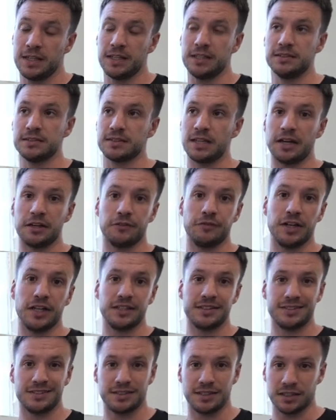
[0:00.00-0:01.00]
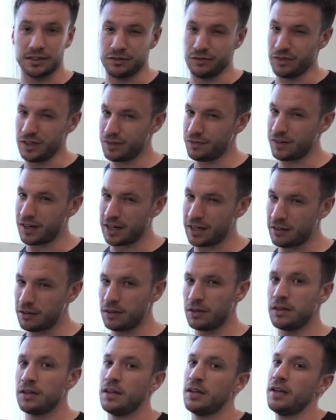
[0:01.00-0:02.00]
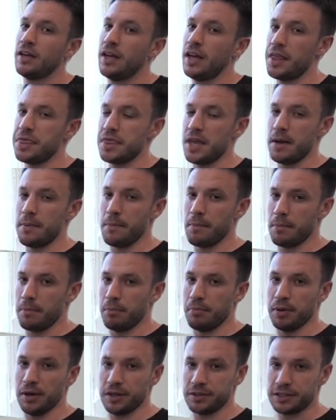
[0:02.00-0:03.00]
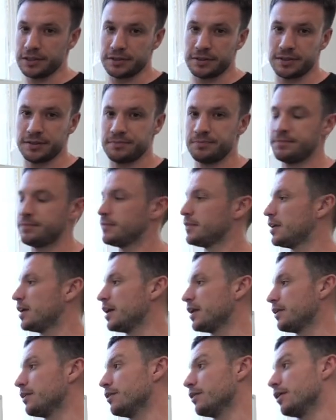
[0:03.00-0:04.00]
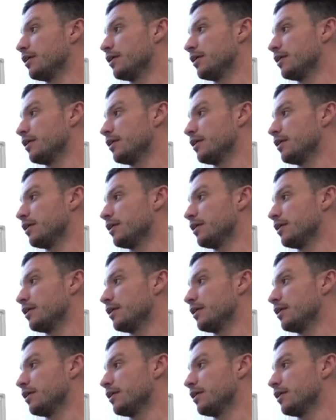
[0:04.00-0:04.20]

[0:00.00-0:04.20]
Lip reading: inside of a CSV file and then plot it and